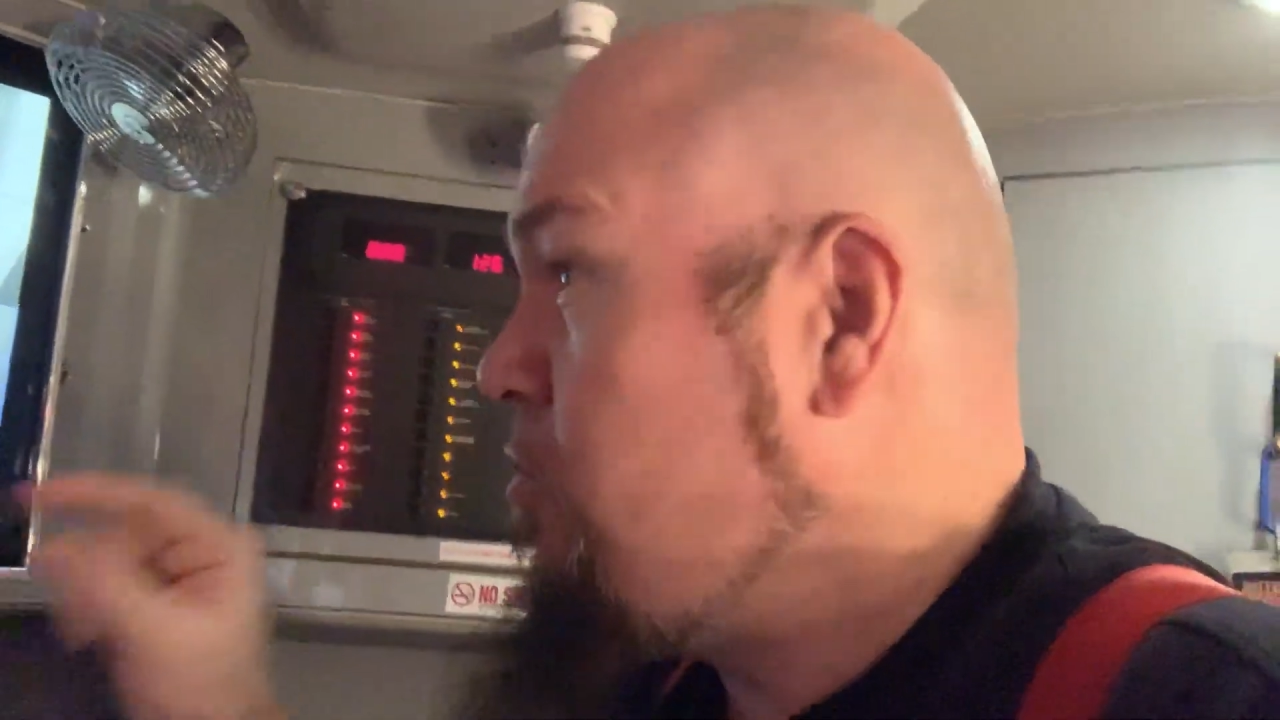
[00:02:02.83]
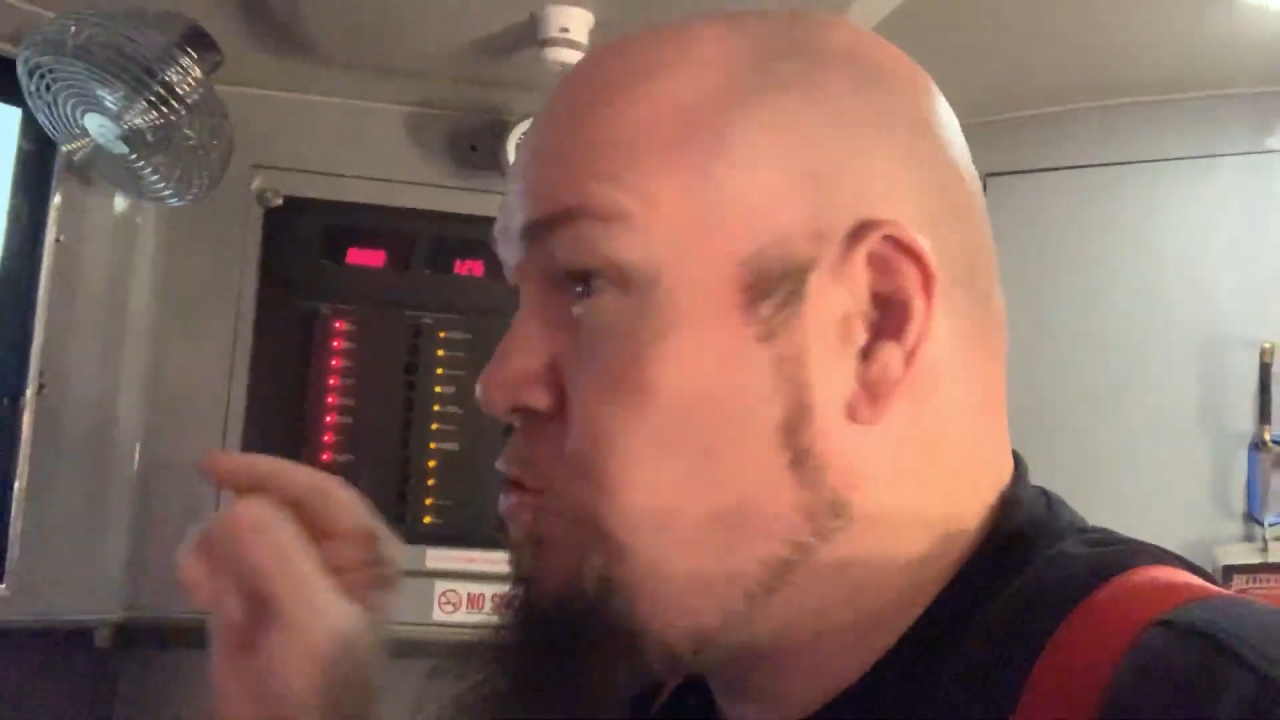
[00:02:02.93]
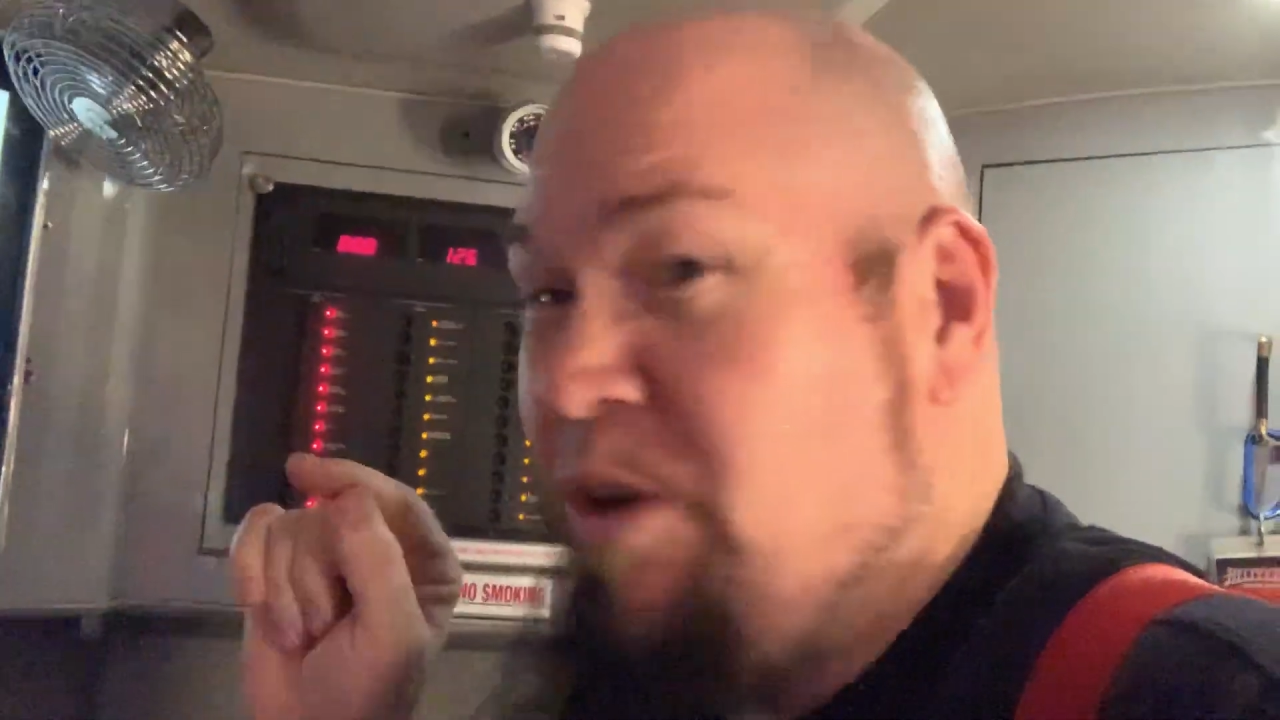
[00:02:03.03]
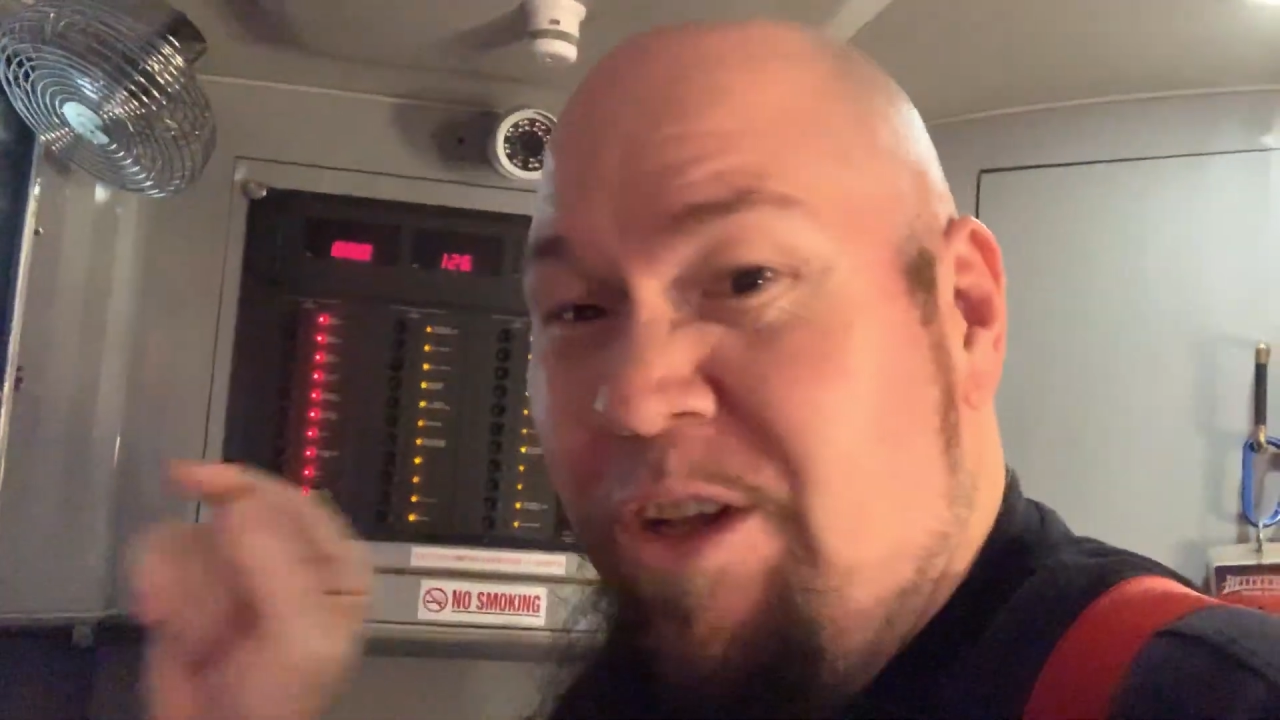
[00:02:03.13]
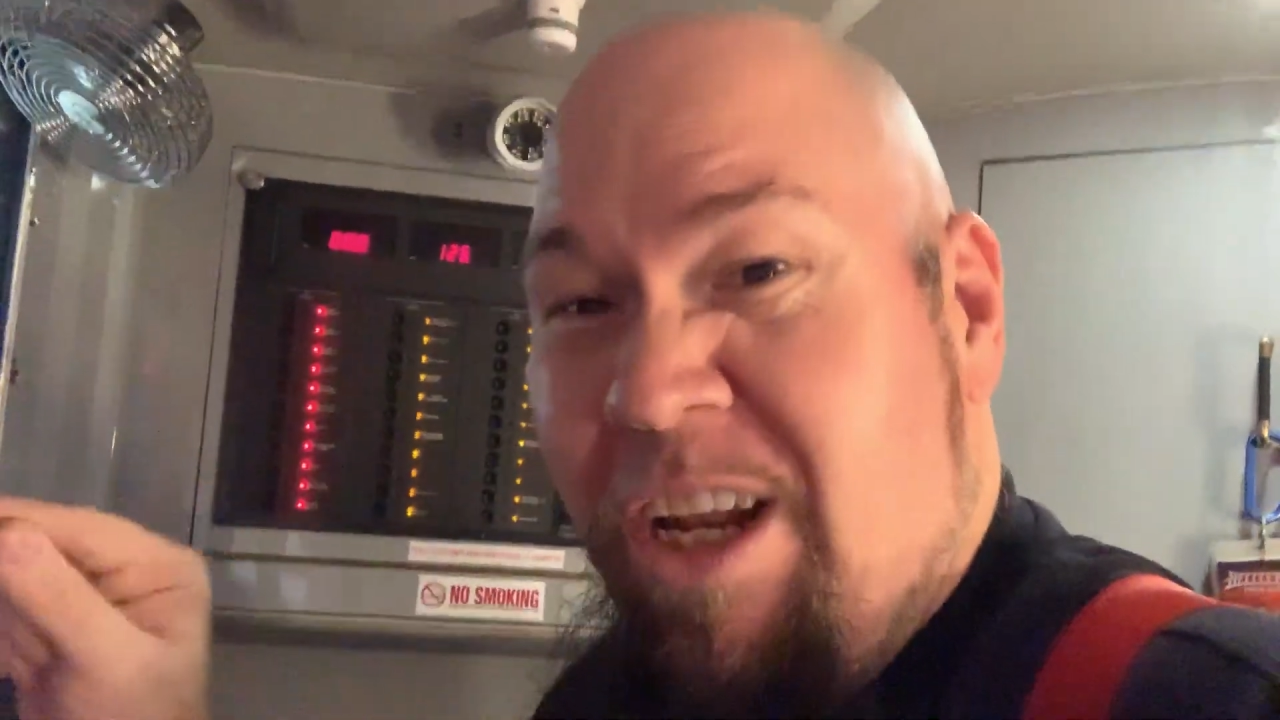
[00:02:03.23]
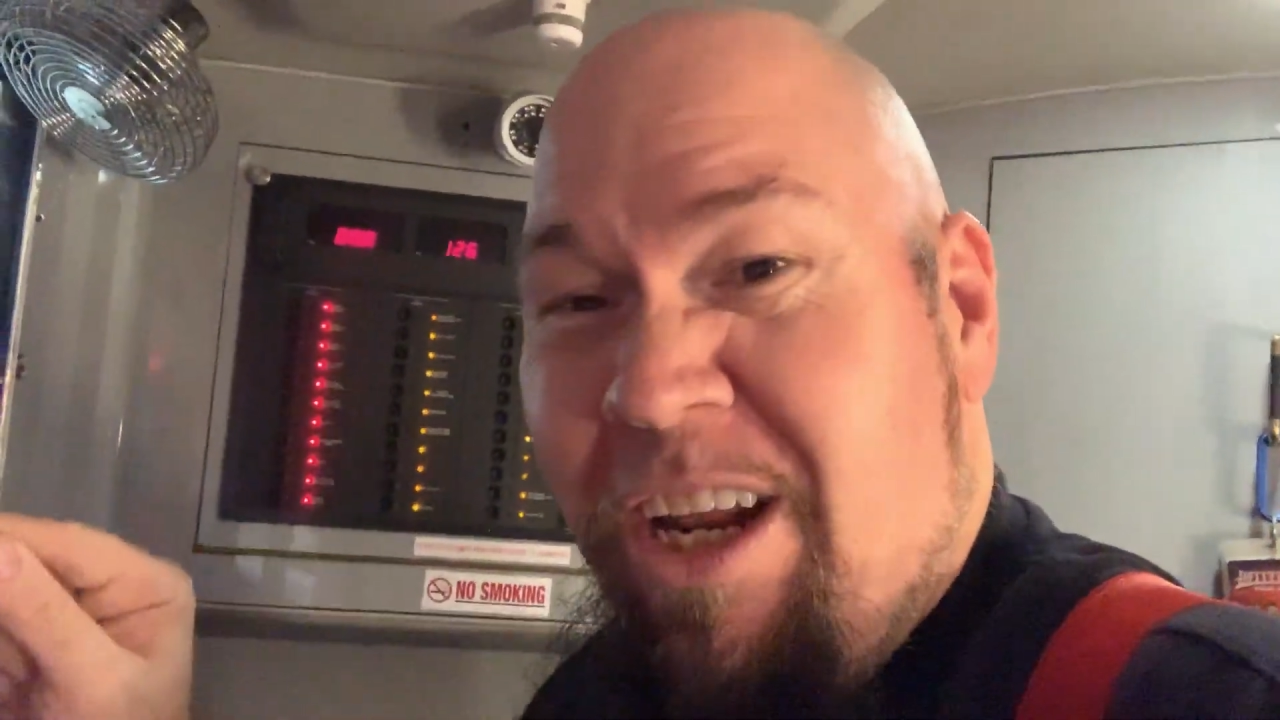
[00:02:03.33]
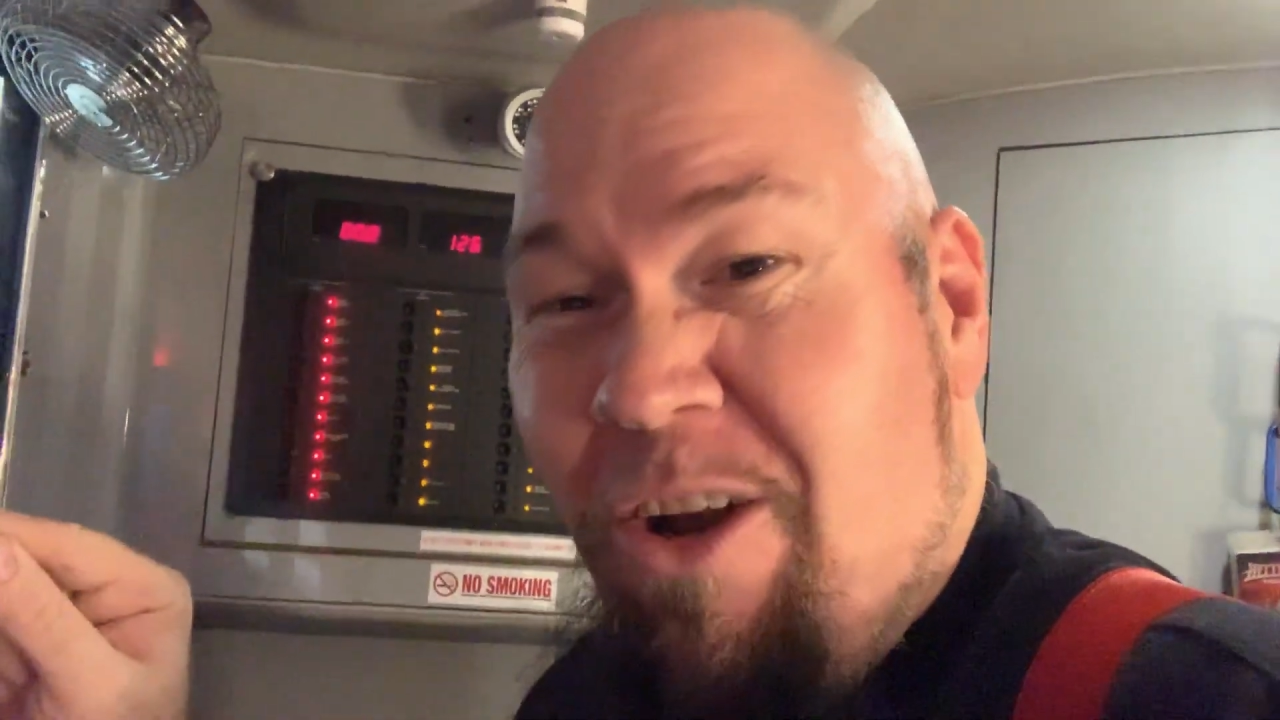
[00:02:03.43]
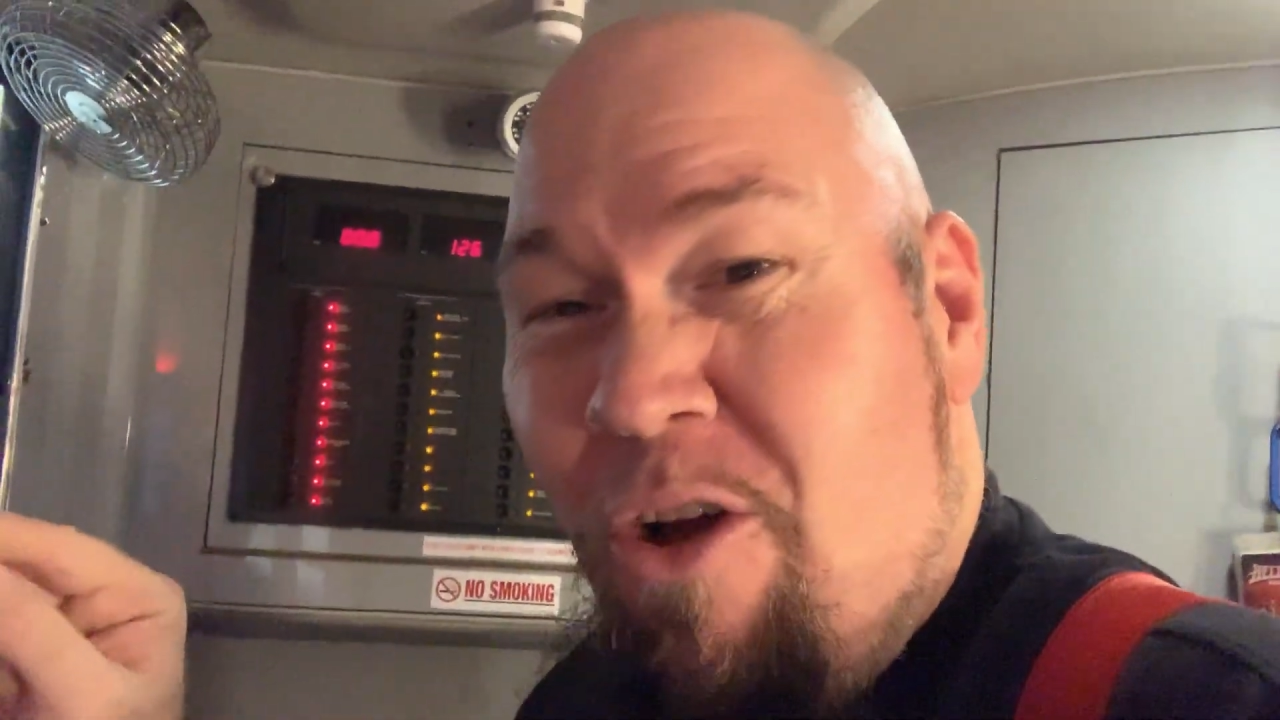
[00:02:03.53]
Drilled a little